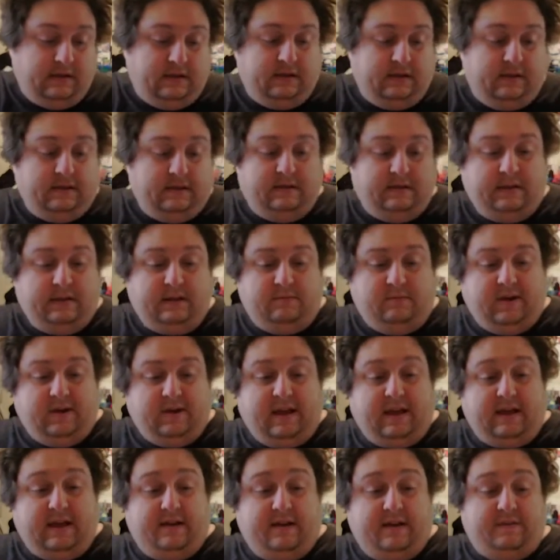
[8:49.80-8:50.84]
Then we
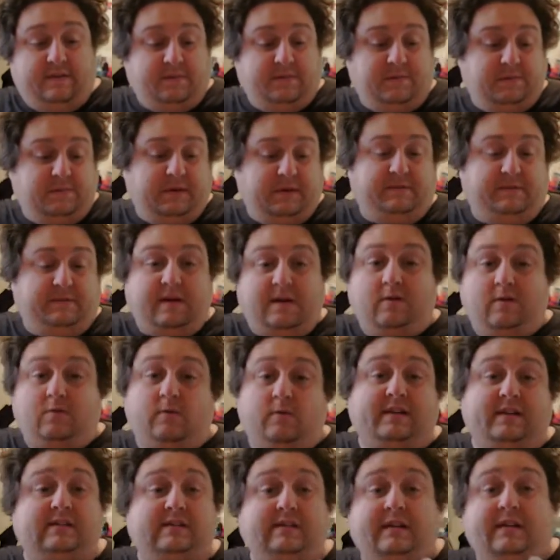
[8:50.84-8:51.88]
have, I'm a big fan of
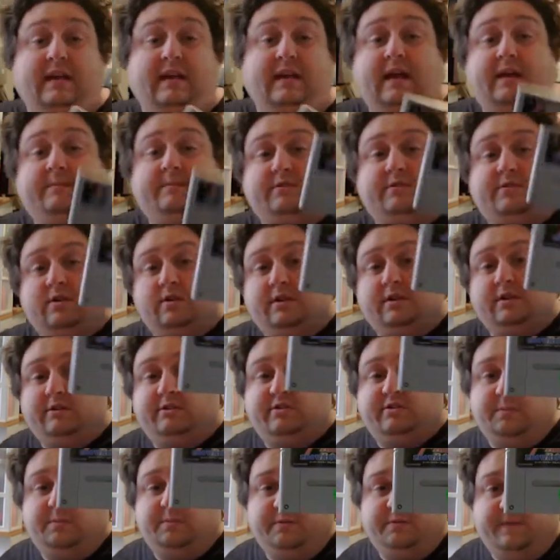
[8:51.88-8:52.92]
wrestling games, so there's
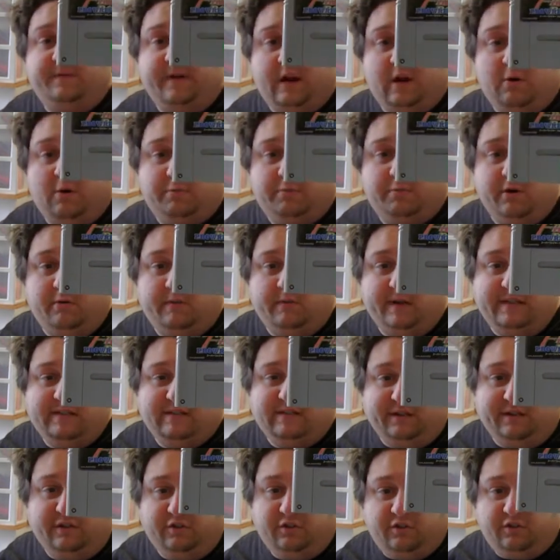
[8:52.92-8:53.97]
Super Fire Pro
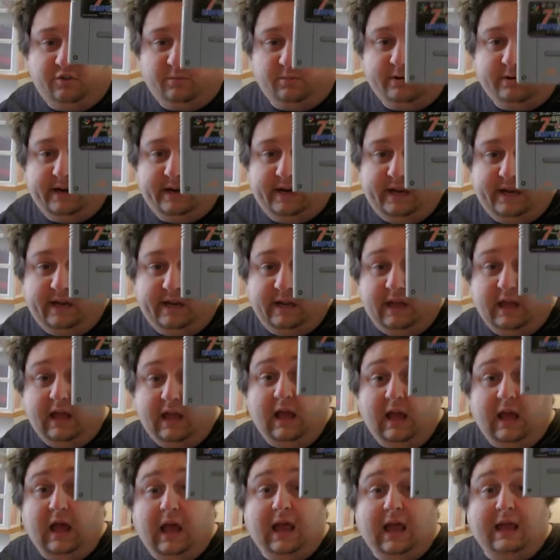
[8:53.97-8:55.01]
Wrestling 3.
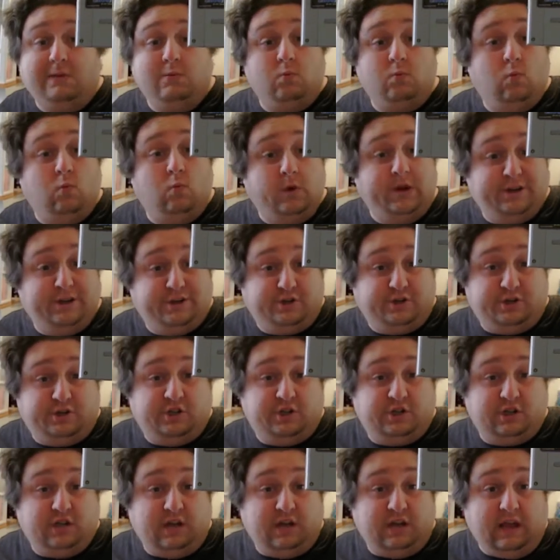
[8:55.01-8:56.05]
I wish
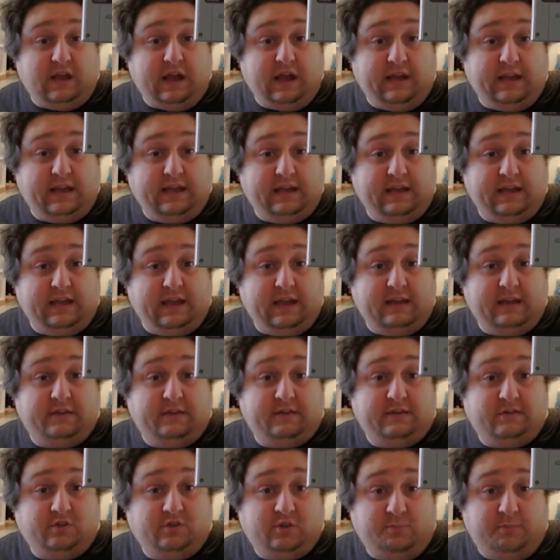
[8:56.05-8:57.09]
I could get
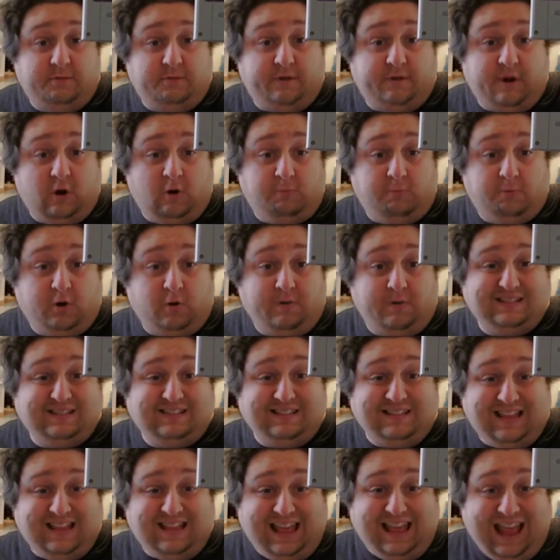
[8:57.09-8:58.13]
Super Fire Pro
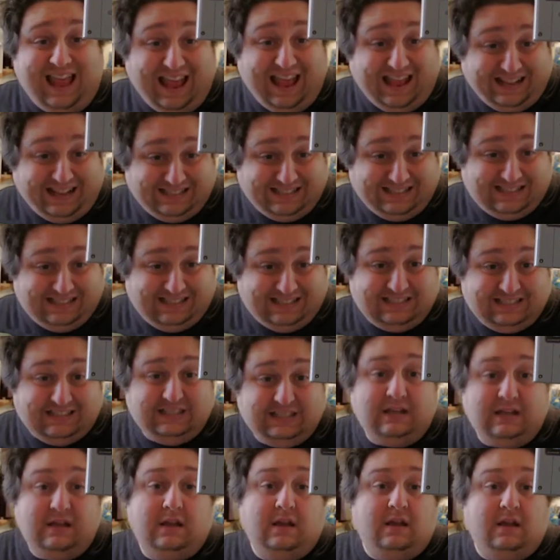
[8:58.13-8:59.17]
Wrestling X,
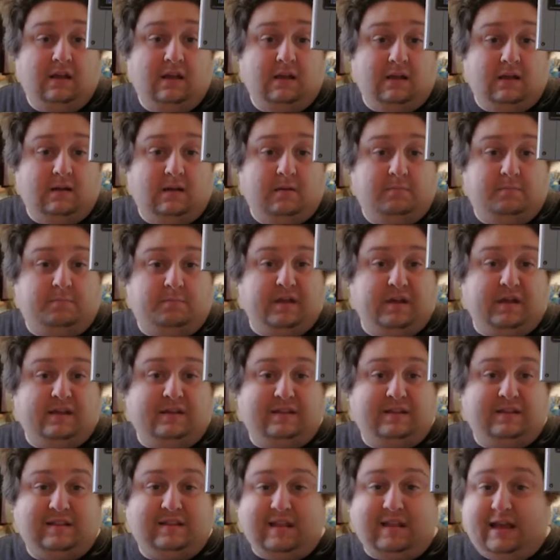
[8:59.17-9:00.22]
but
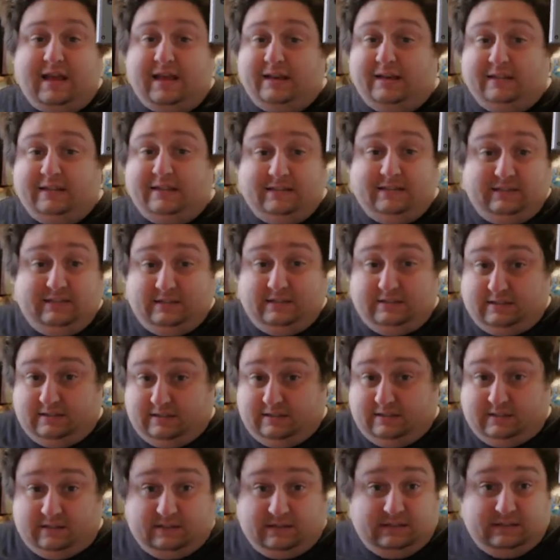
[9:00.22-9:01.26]
that
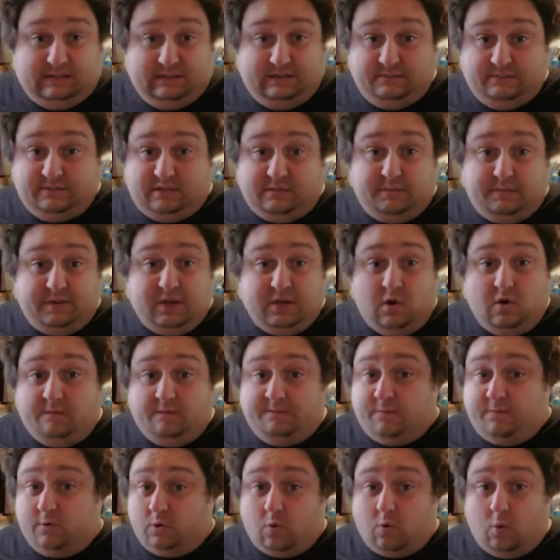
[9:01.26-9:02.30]
seems to be going
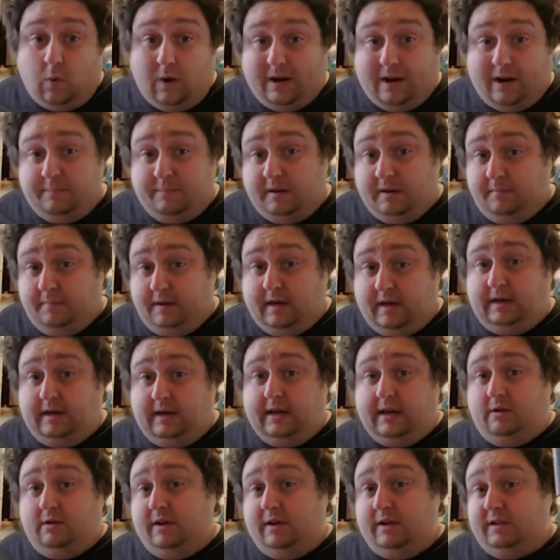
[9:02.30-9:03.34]
for quite a bit of money
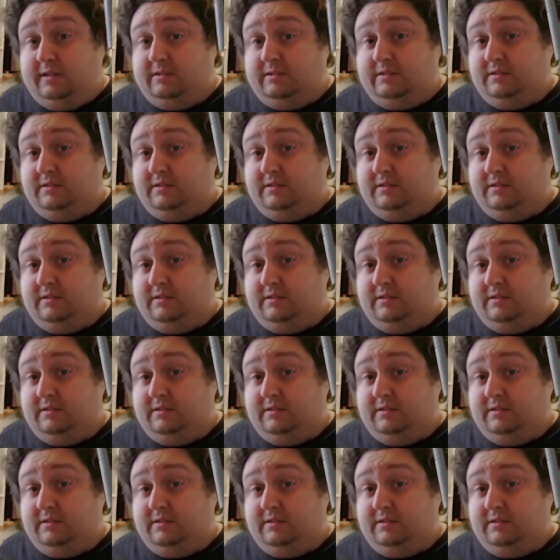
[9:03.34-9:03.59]
nowadays